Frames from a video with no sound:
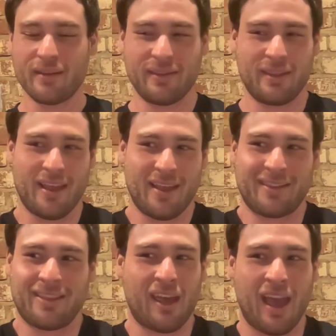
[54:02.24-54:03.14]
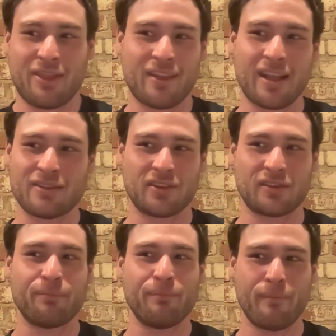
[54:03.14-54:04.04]
Like I think that's
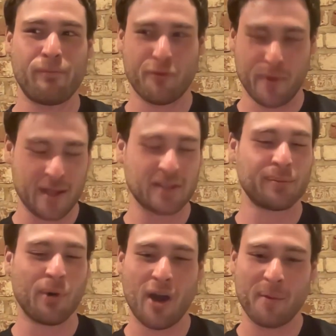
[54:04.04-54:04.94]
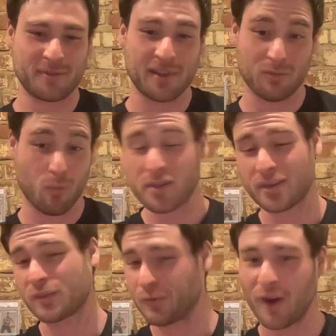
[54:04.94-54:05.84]
just breeds more upsets, which
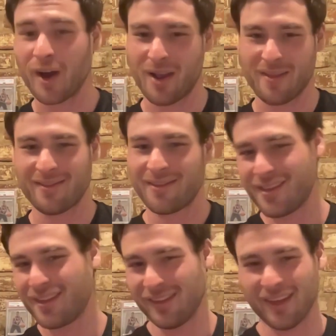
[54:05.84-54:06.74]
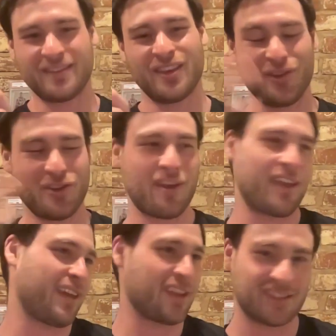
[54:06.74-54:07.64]
is fun until you get
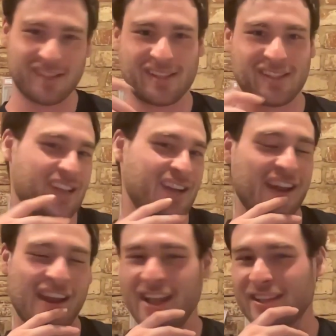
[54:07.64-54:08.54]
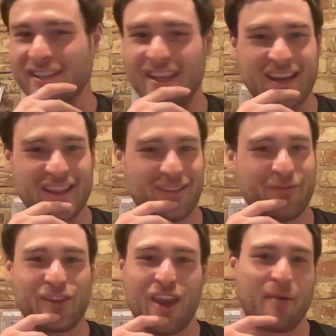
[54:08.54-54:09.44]
like a 6 seed and an 8 seed in the
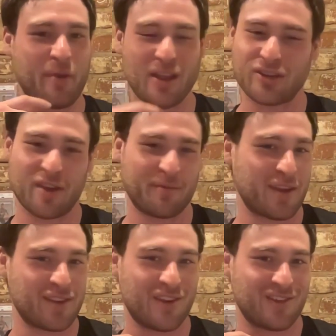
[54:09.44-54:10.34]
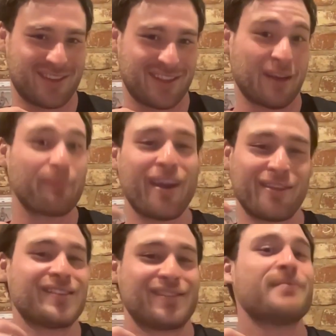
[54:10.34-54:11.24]
championship, and you're just like, man,
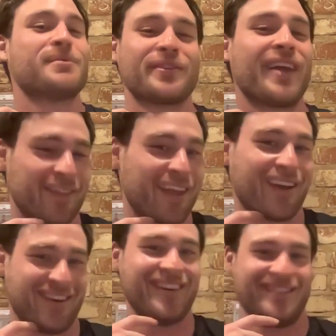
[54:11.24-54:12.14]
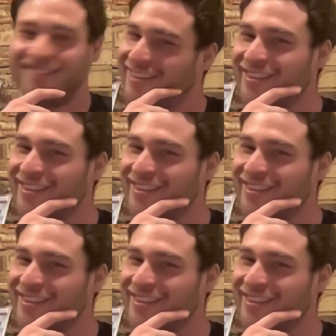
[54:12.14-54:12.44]
these teams are not that good.